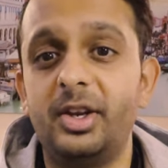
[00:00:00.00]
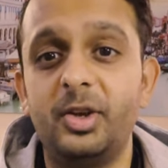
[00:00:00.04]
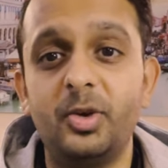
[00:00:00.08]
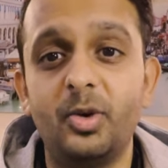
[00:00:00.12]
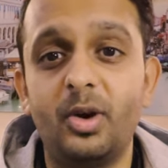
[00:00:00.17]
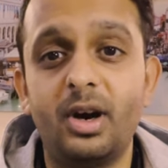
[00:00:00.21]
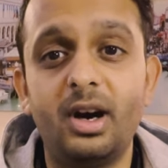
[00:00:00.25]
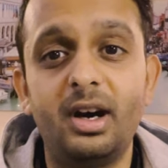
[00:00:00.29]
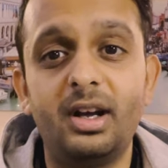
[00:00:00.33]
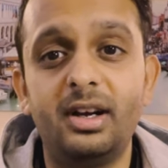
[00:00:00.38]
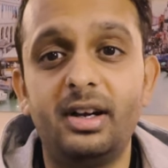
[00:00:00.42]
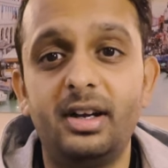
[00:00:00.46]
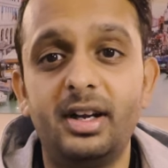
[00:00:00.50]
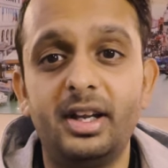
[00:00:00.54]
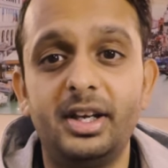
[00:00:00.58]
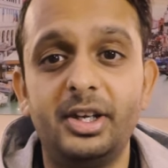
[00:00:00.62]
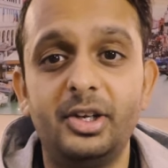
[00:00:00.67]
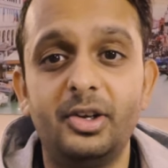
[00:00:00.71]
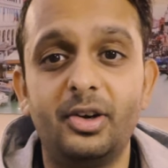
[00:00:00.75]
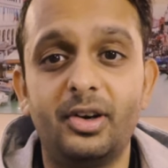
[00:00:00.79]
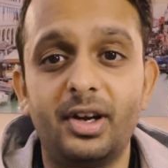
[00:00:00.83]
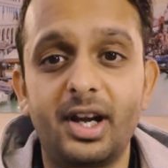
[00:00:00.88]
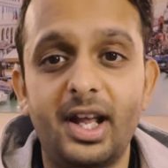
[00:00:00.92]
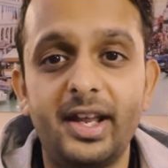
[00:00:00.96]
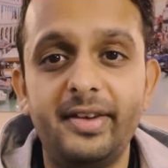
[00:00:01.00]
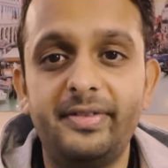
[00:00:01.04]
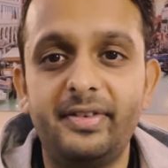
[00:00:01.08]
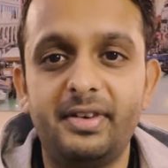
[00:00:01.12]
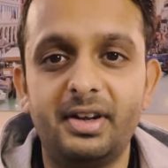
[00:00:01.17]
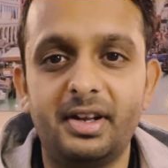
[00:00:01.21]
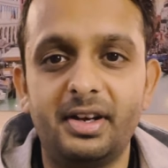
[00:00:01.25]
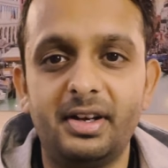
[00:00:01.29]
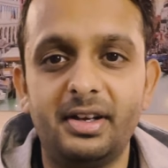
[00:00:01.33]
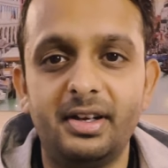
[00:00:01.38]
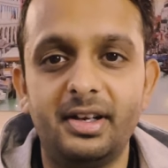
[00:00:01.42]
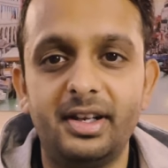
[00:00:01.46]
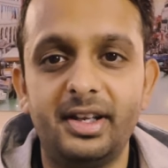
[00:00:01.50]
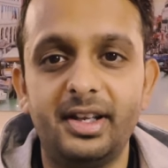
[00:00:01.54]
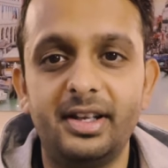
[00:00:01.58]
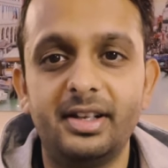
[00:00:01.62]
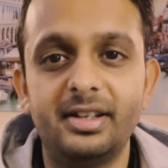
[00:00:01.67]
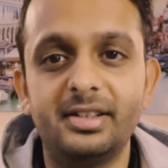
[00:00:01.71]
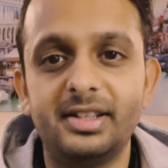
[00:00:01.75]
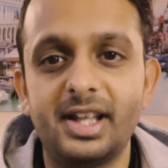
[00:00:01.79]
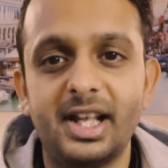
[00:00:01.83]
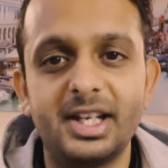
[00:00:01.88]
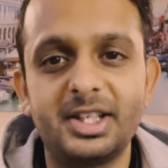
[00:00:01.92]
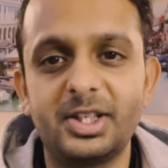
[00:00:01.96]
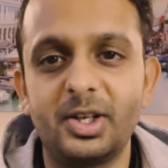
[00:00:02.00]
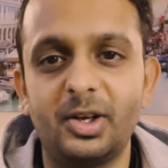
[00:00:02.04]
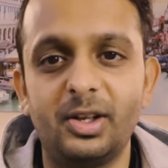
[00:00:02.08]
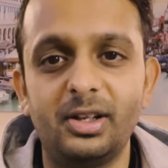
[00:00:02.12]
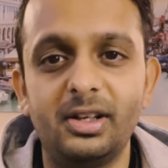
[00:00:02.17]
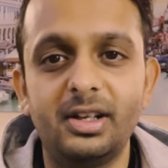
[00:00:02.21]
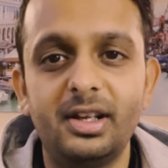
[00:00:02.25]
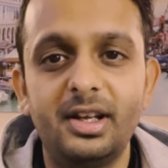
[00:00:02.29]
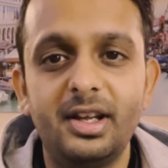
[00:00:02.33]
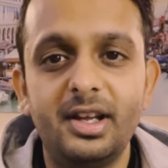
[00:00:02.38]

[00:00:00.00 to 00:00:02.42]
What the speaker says: you are in your life currently. That's all.